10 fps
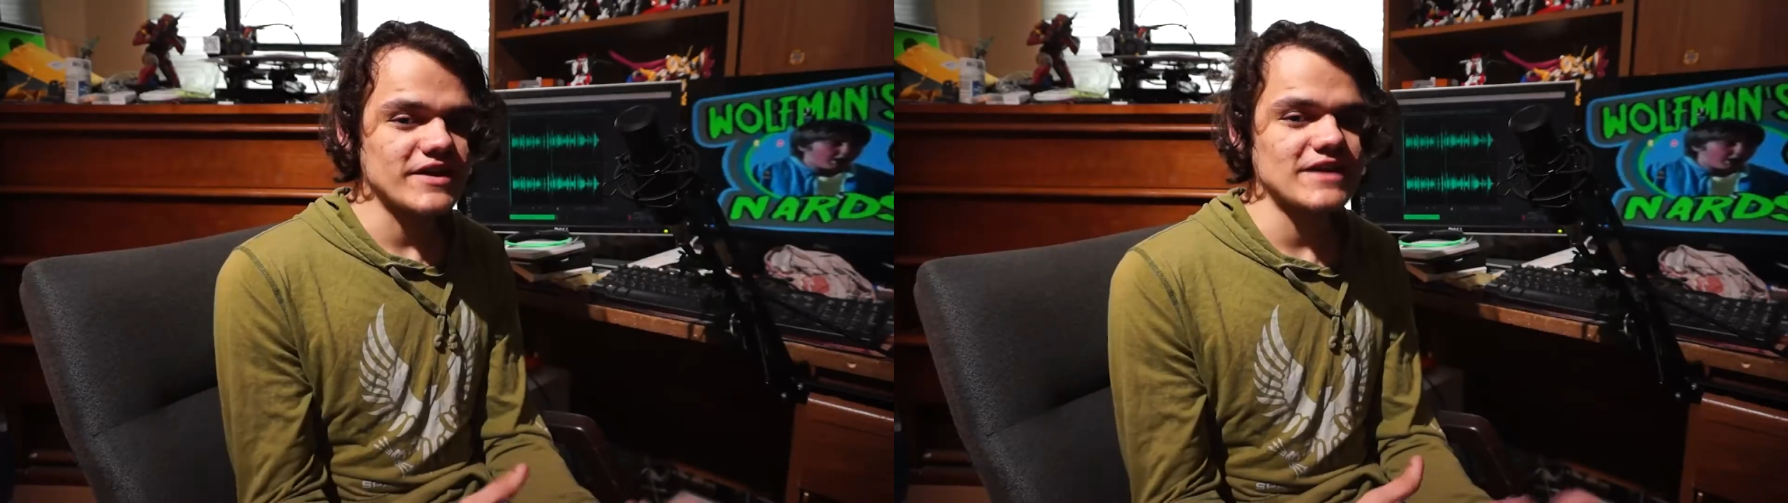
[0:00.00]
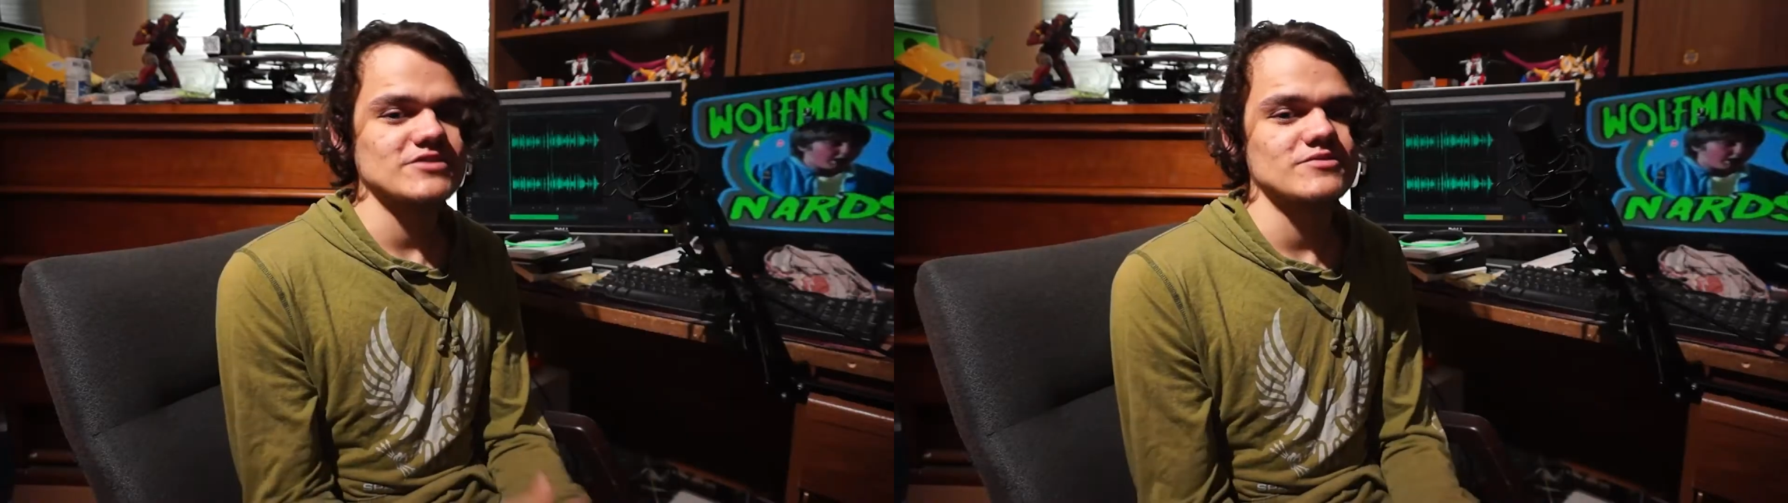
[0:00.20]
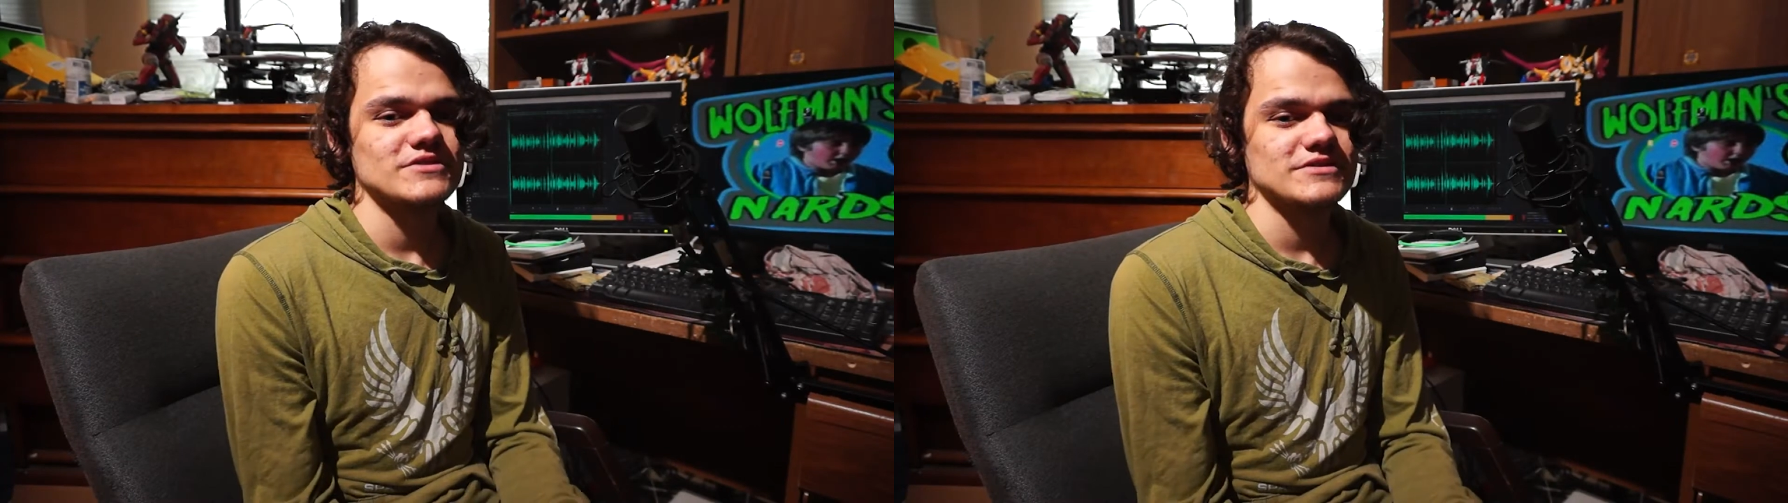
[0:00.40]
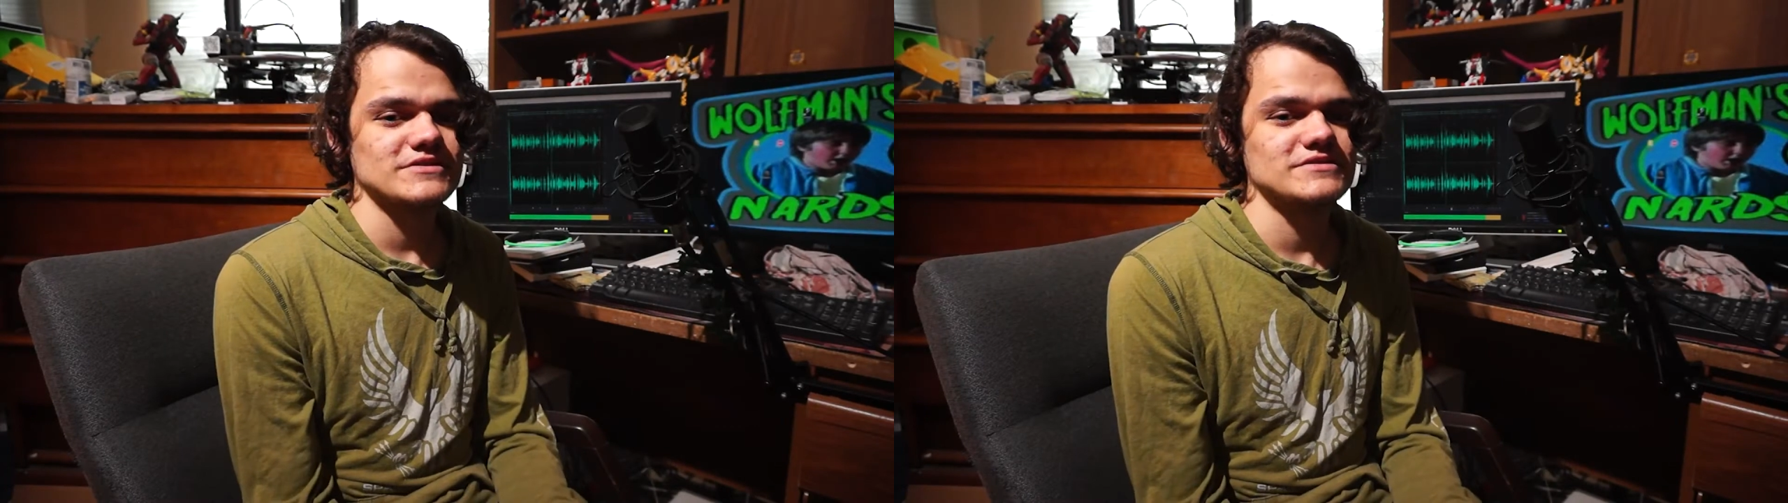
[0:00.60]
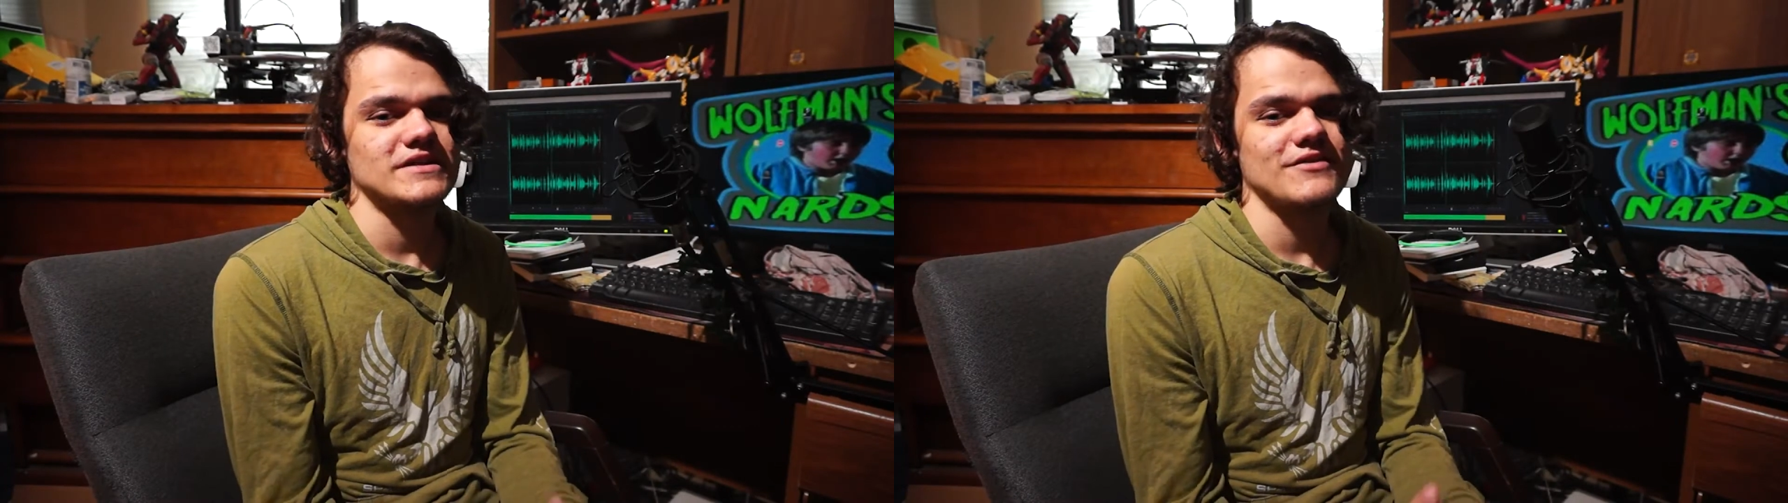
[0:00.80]
I got to
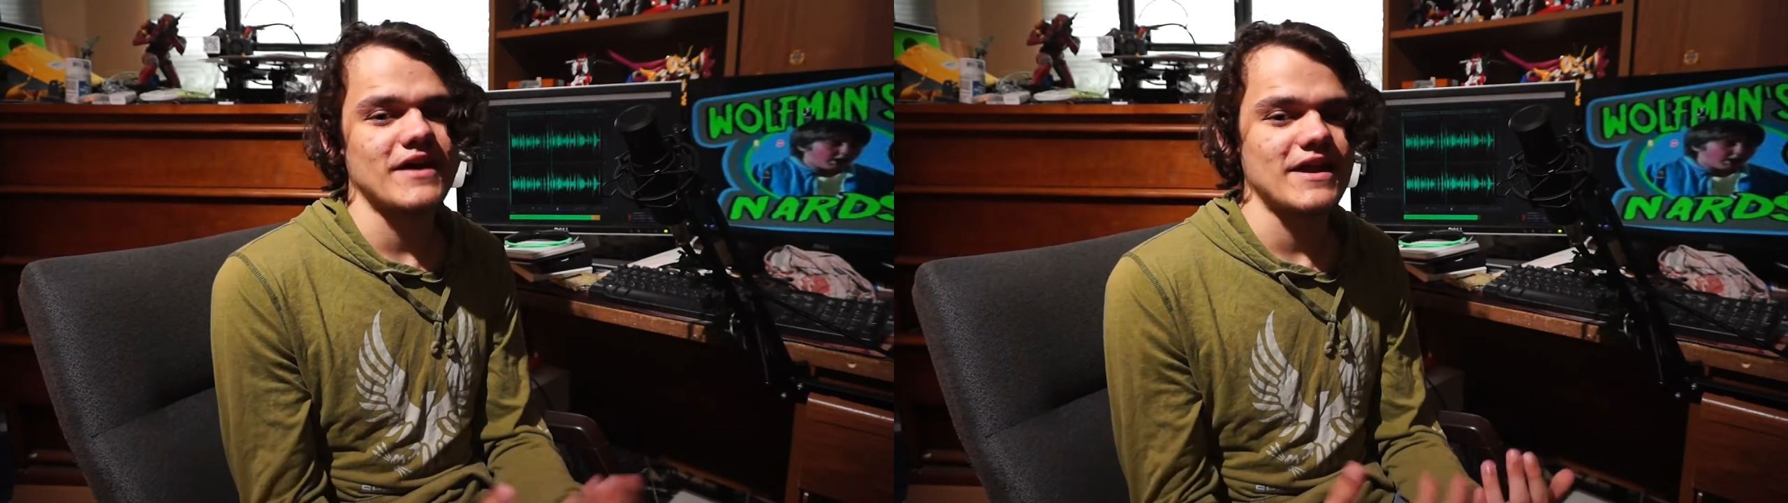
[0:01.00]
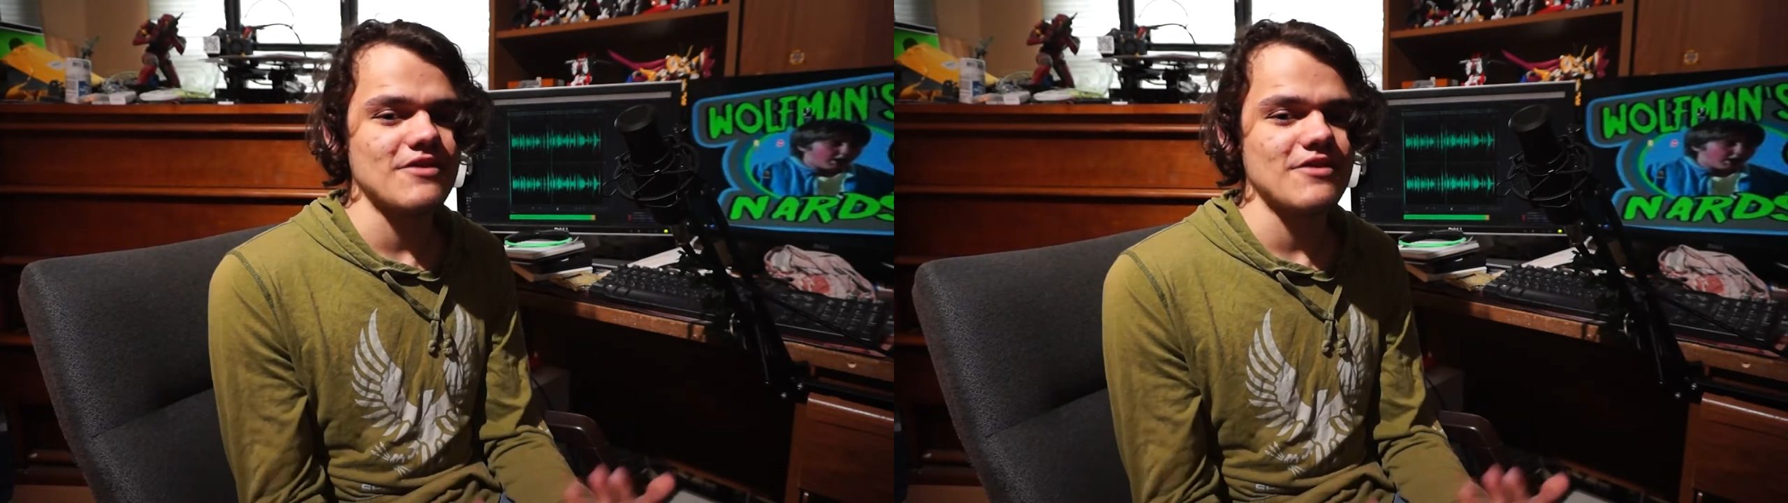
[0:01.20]
work on that,